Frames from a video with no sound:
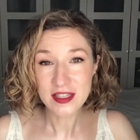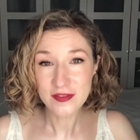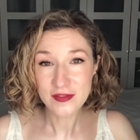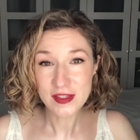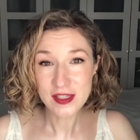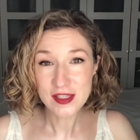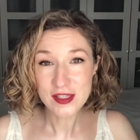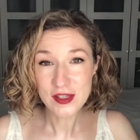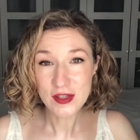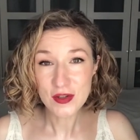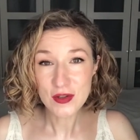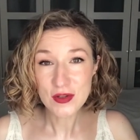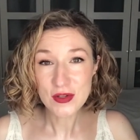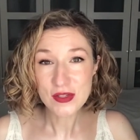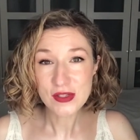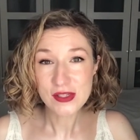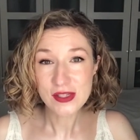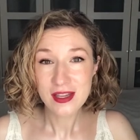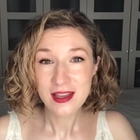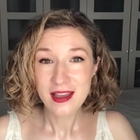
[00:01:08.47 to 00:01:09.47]

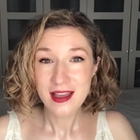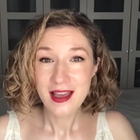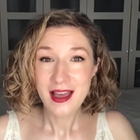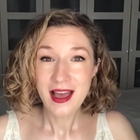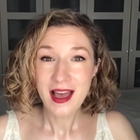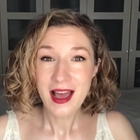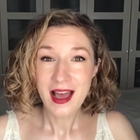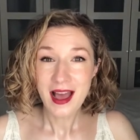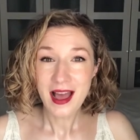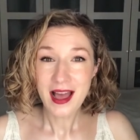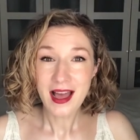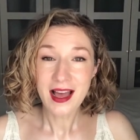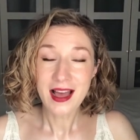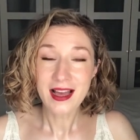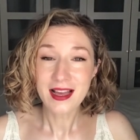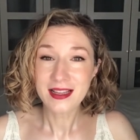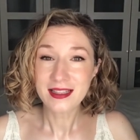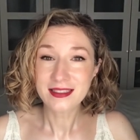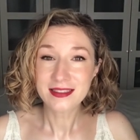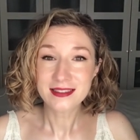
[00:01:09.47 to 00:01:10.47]
videos,
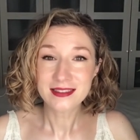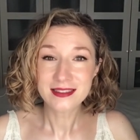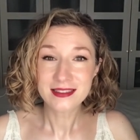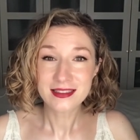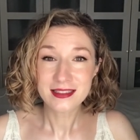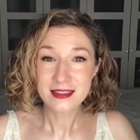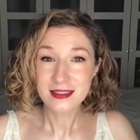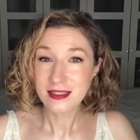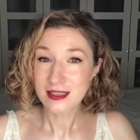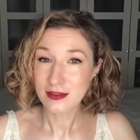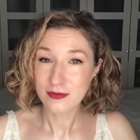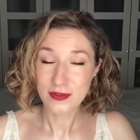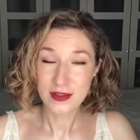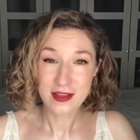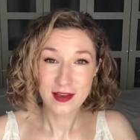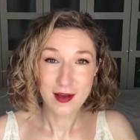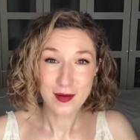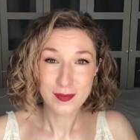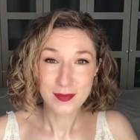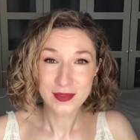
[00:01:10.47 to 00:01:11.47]
and giving
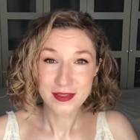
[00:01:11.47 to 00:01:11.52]
up.